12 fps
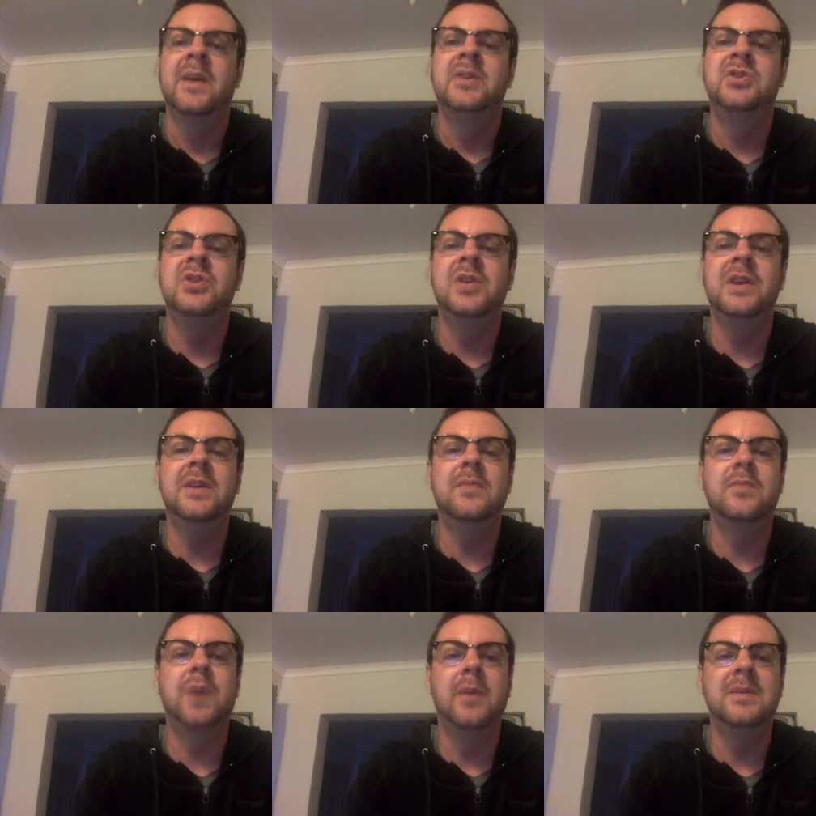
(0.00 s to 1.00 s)
Julian
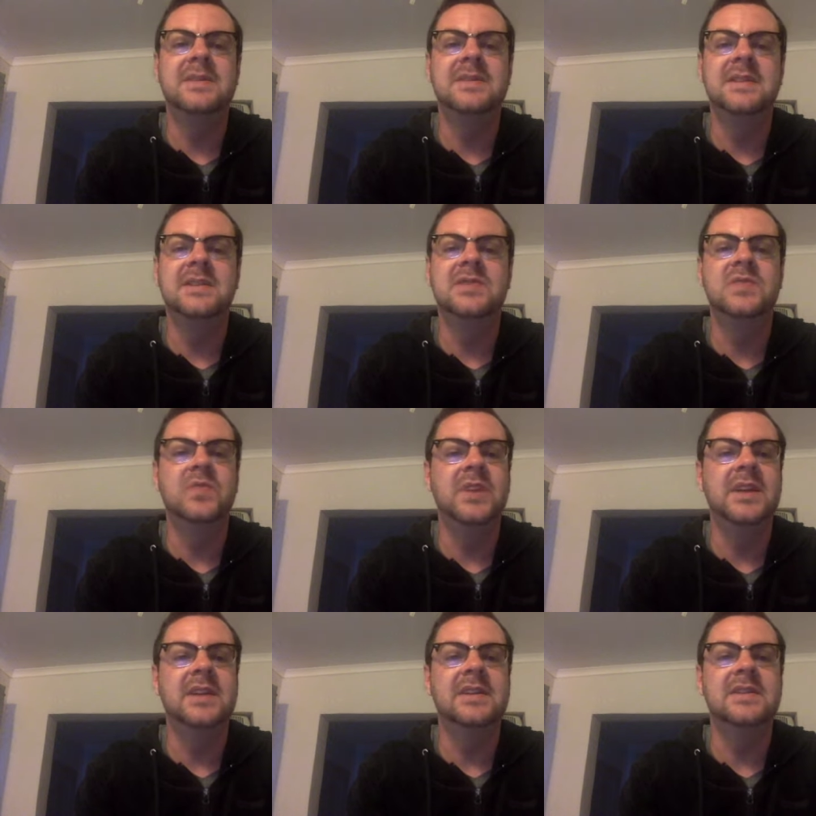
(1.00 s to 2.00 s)
promises
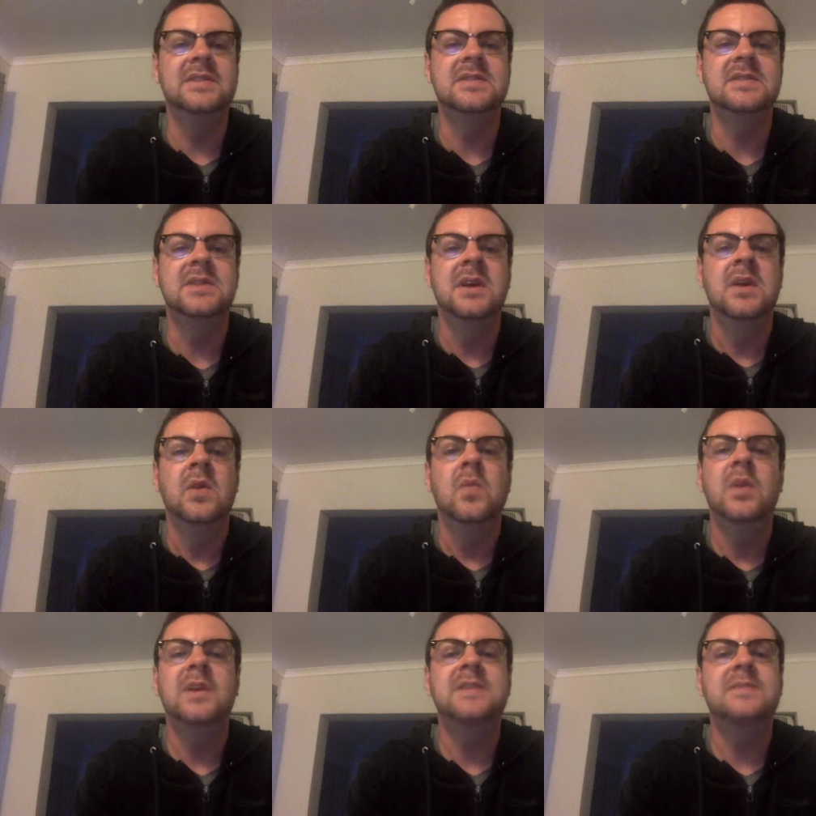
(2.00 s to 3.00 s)
readers
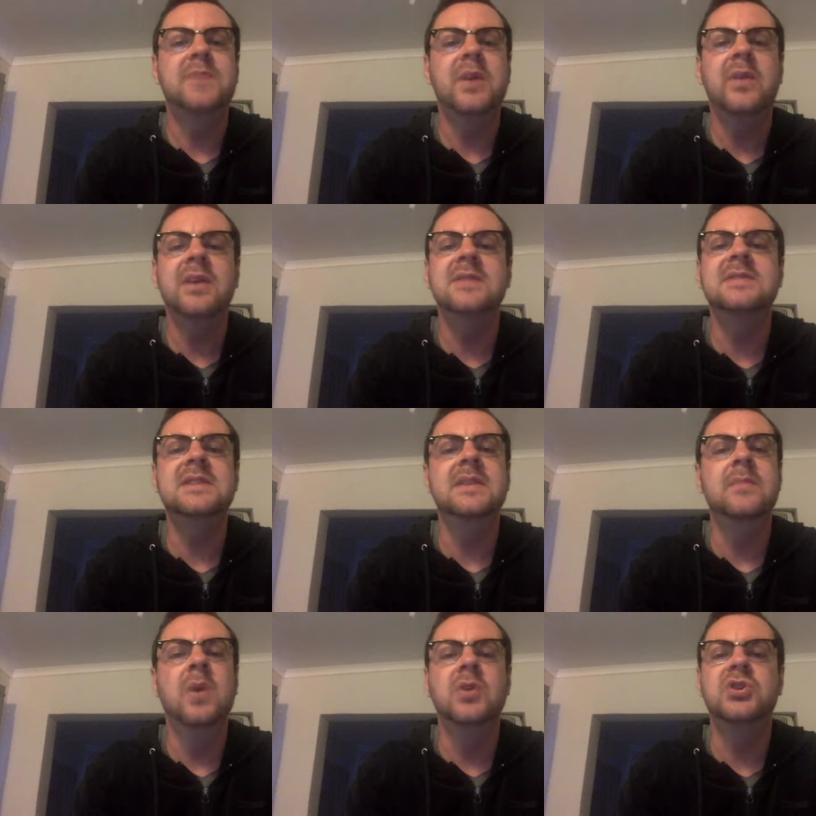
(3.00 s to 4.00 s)
will experience
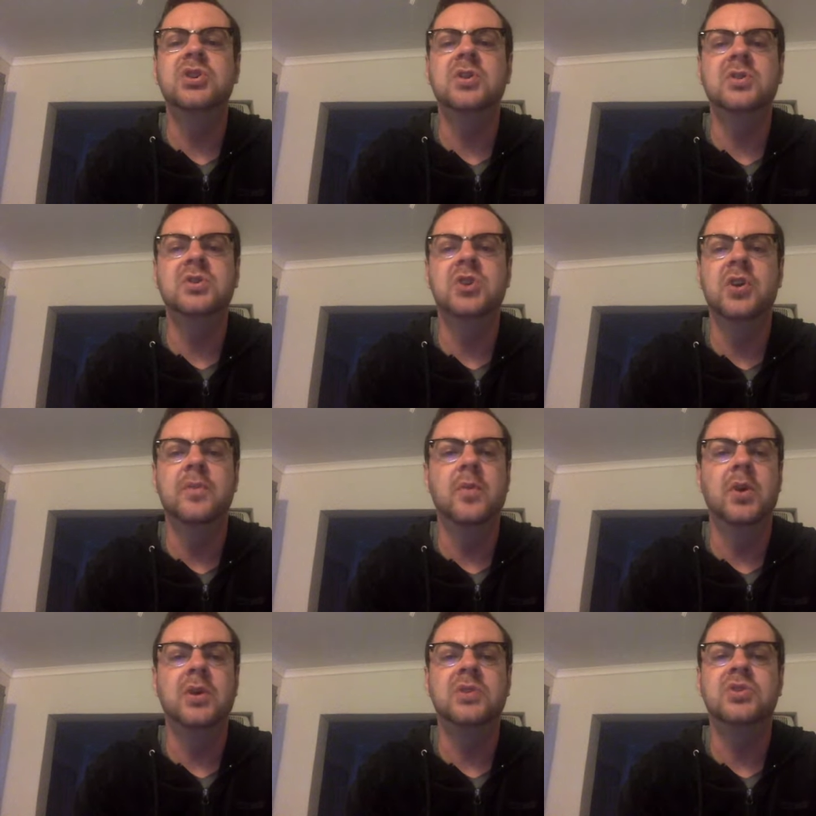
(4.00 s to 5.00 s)
emotional
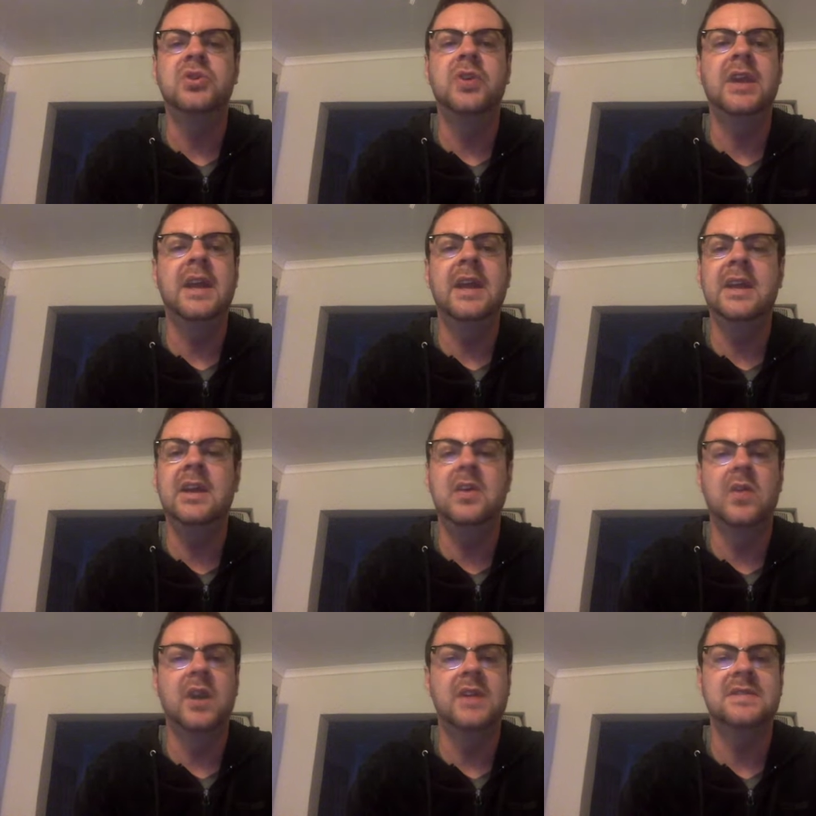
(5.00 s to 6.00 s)
turmoil during any
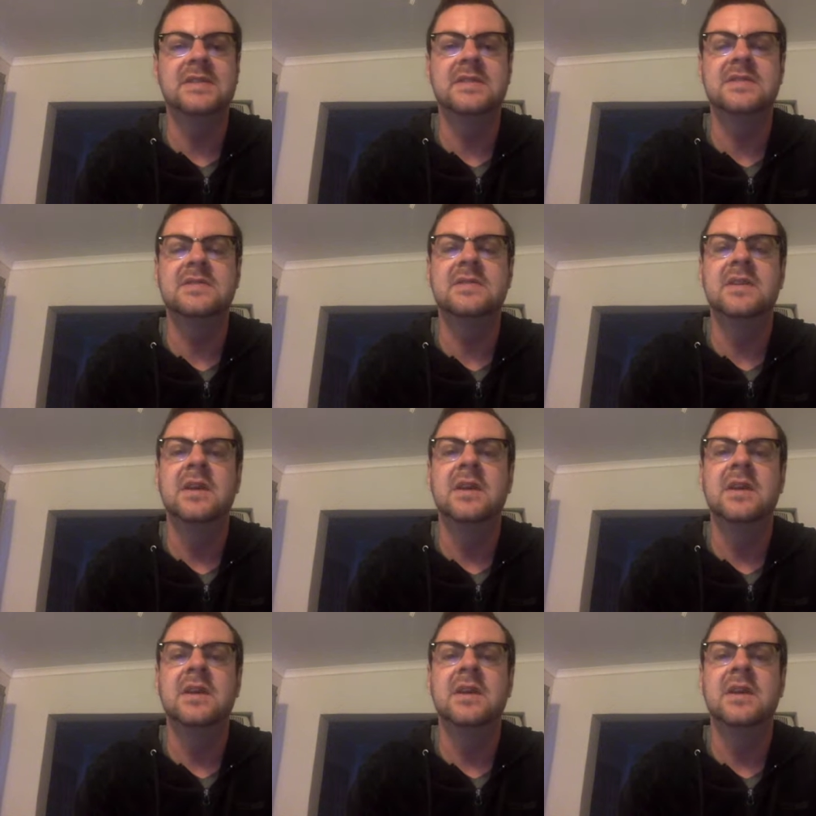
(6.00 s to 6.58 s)
crisis,